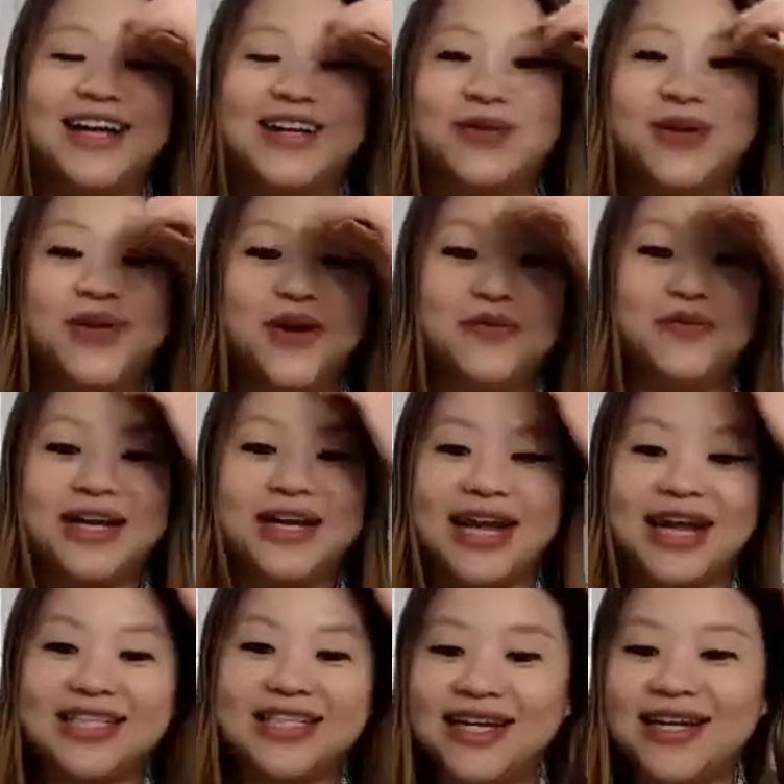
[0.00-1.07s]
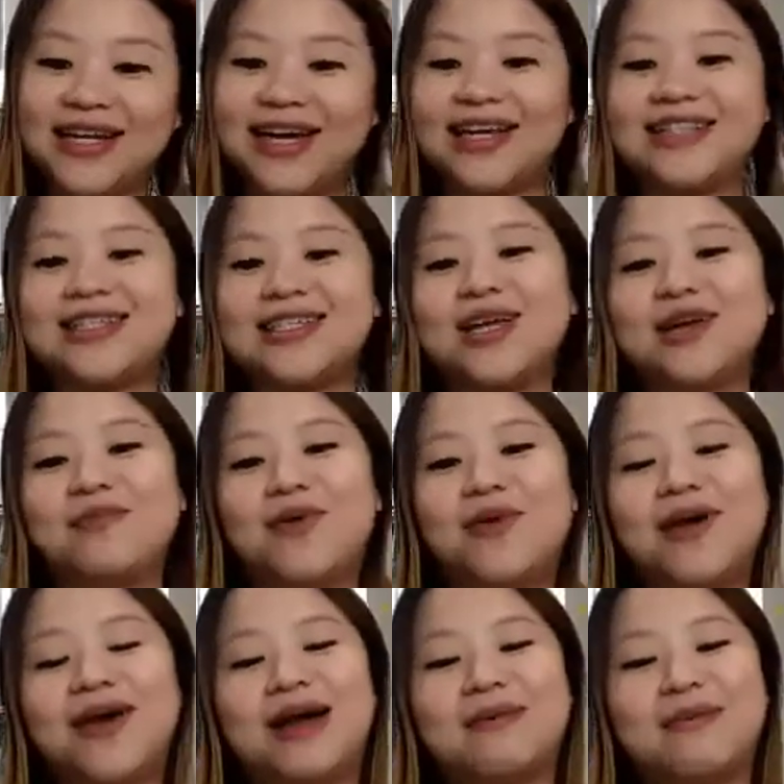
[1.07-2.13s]
During COVID-19 in
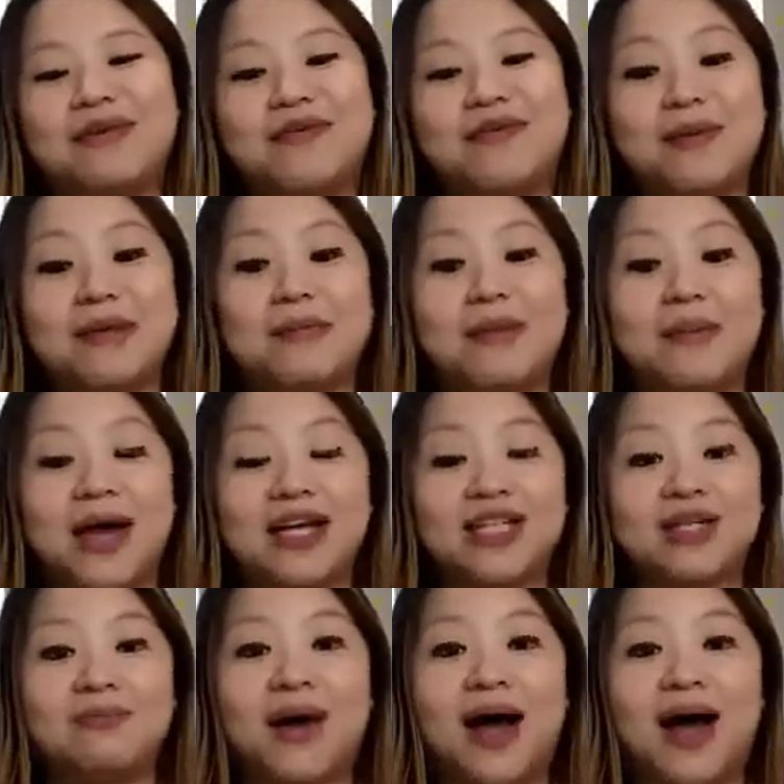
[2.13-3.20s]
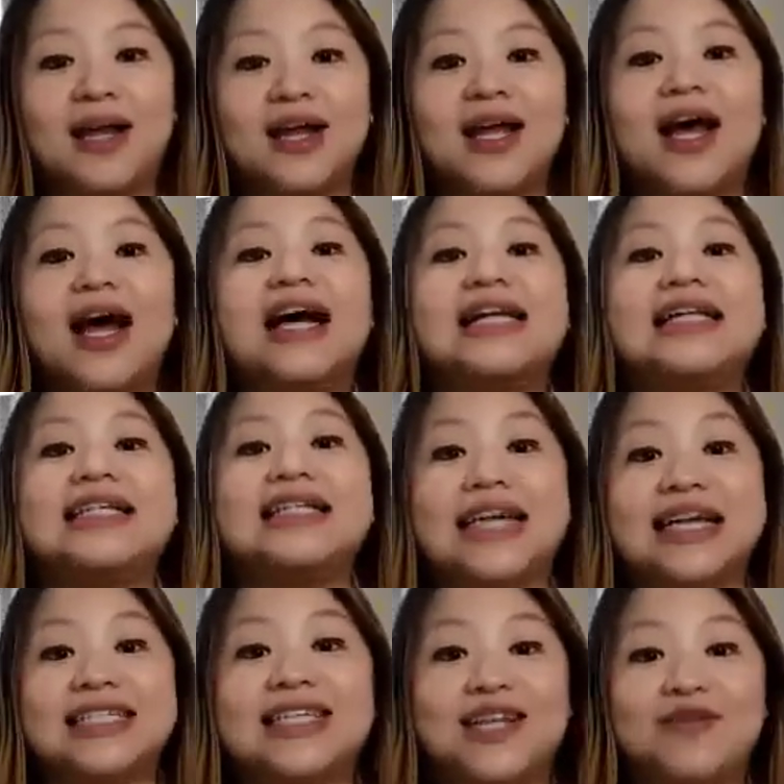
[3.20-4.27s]
Singapore, my family member actually bought a
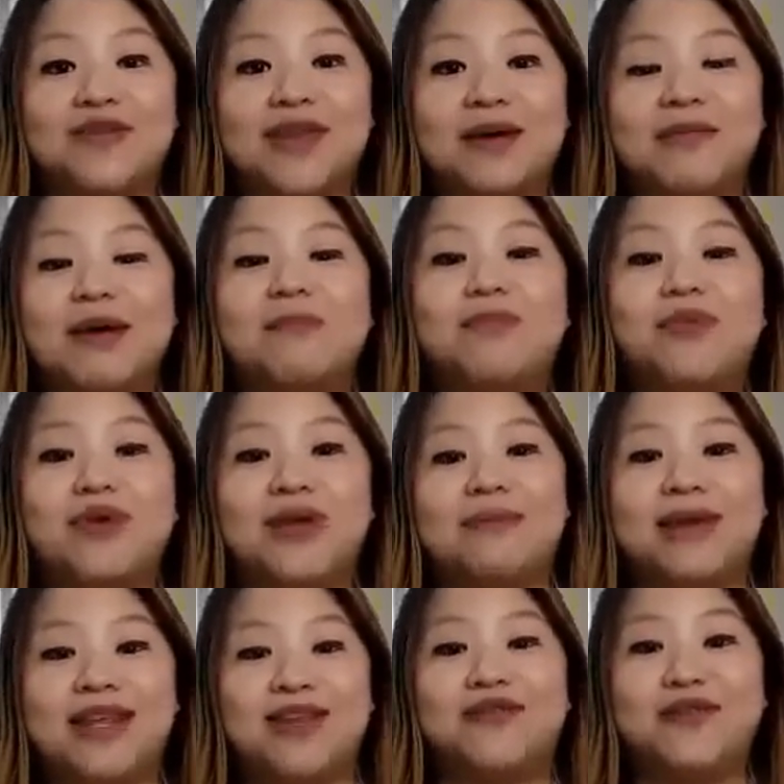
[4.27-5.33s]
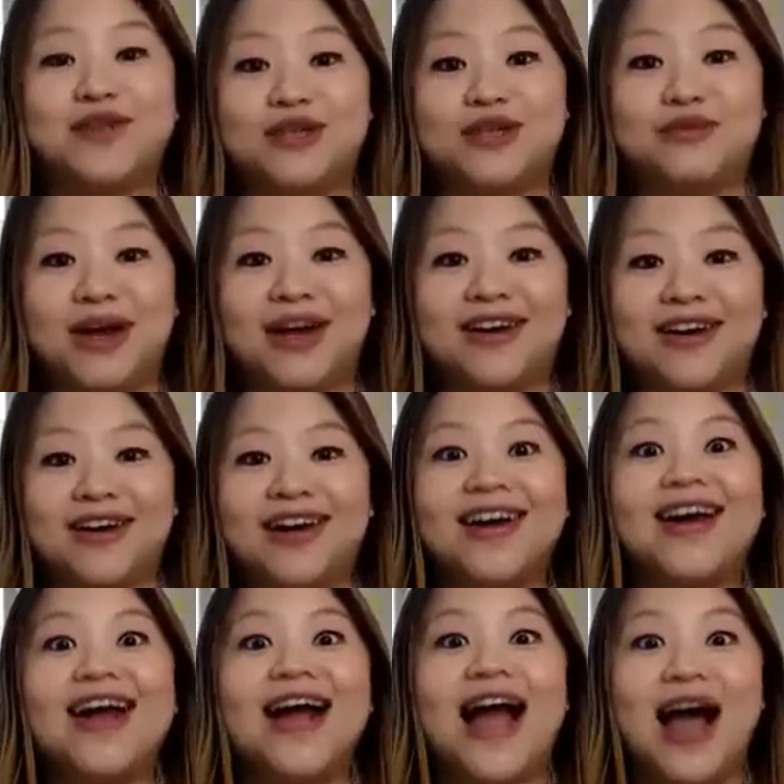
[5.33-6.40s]
dozen of them and put them in the refrigerator.
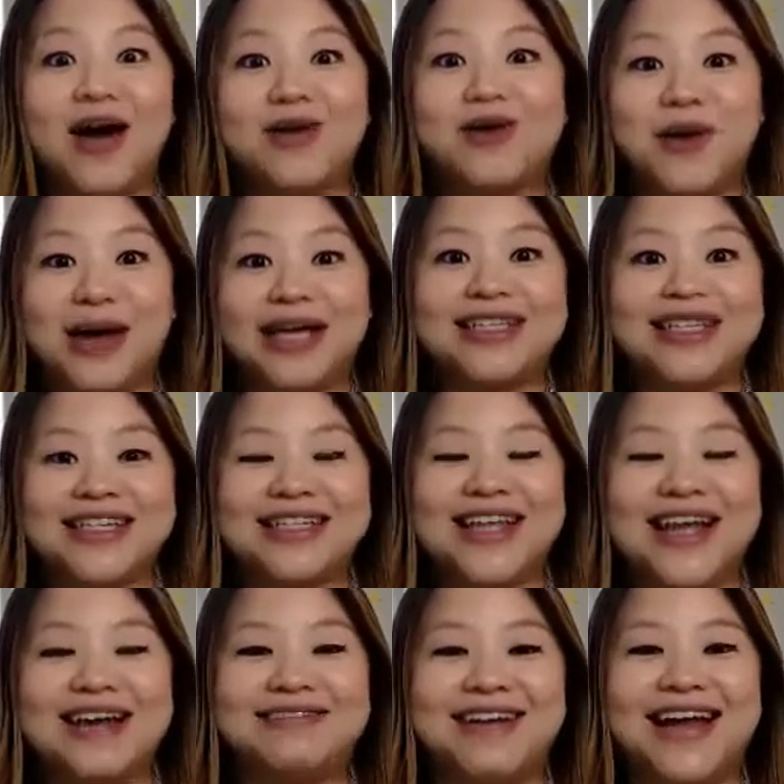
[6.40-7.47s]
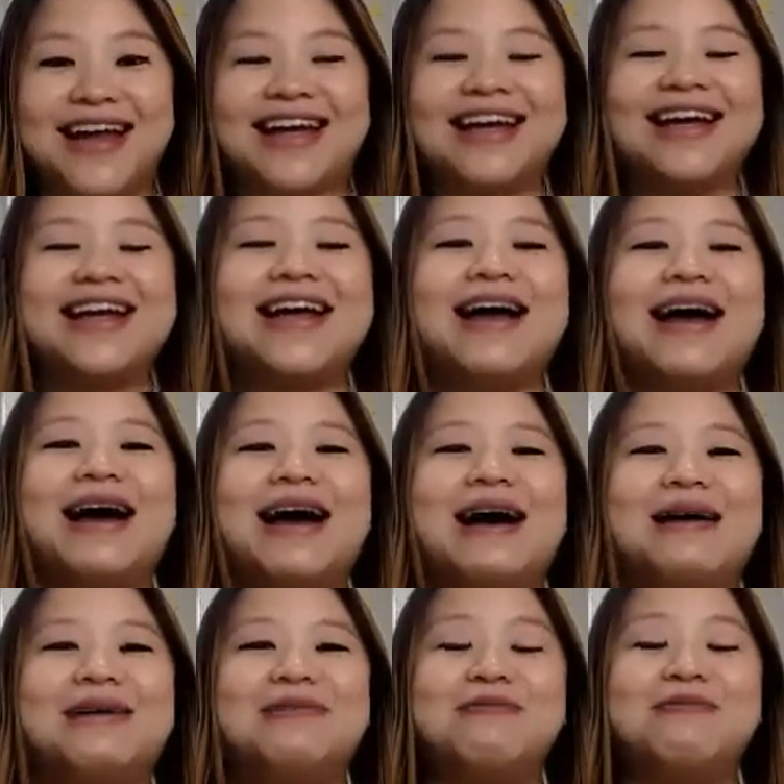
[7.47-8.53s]
How crazy is that, right?
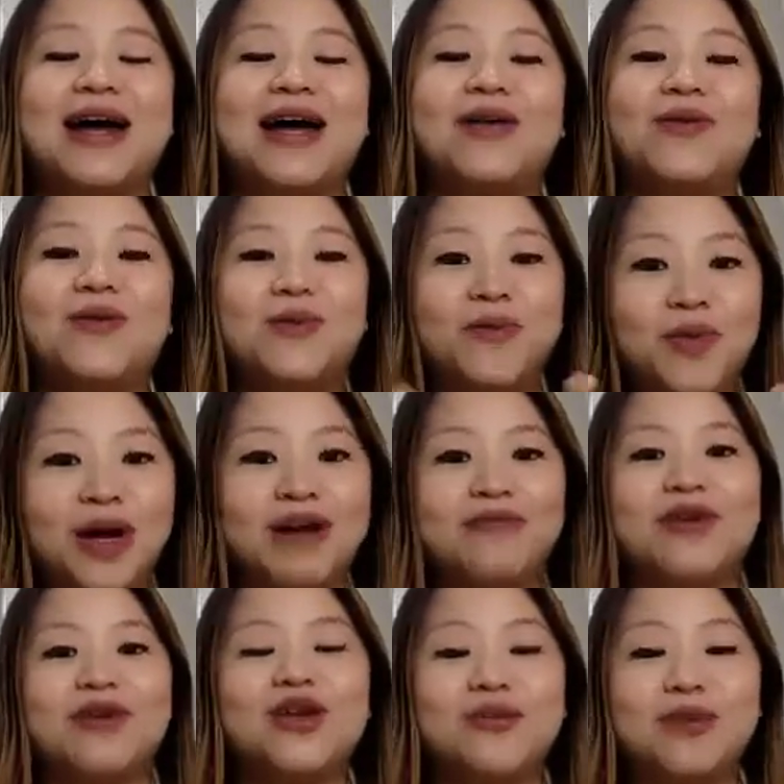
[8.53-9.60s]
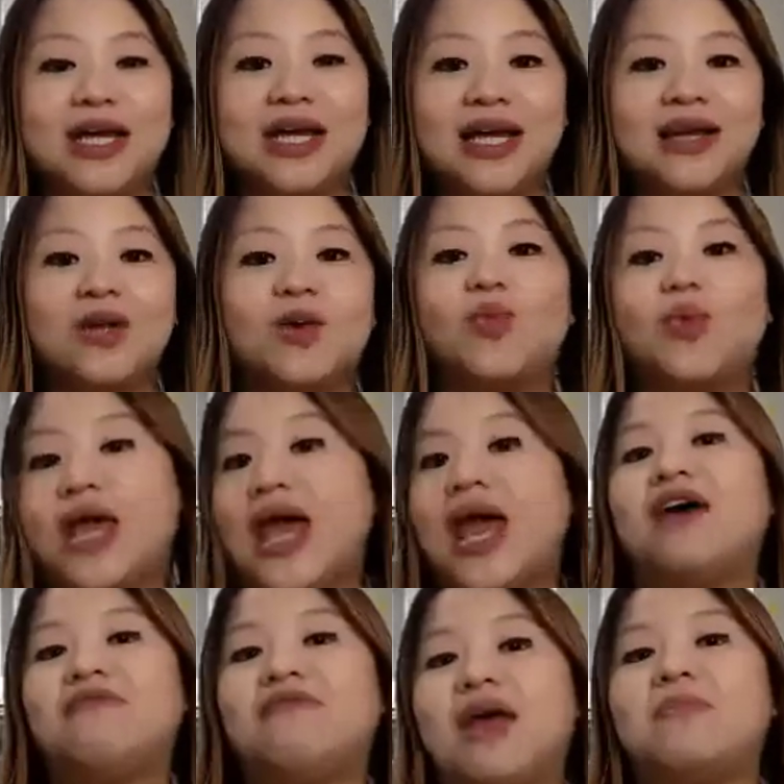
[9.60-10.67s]
But whatever you need, we
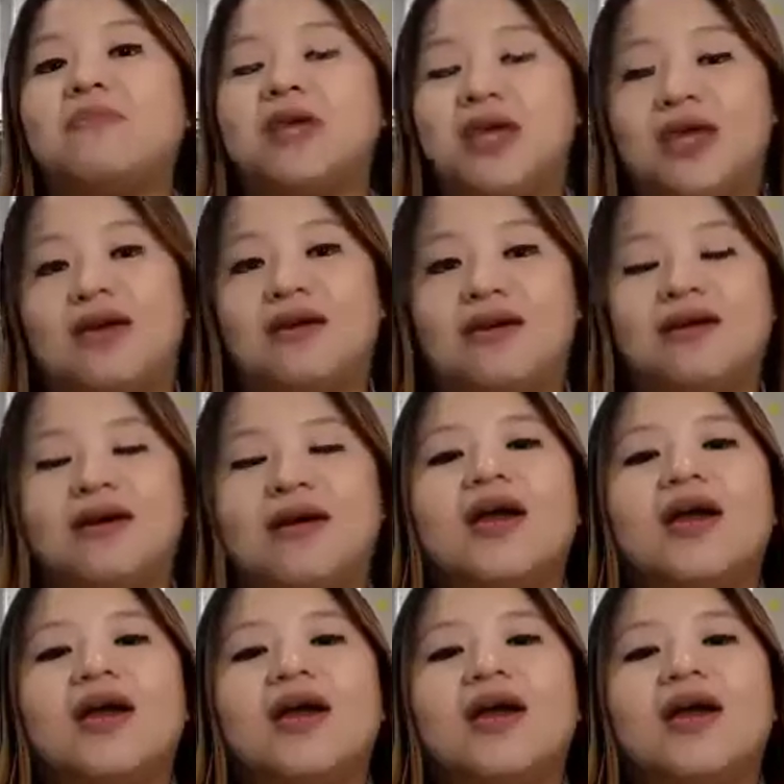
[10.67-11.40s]
have them here.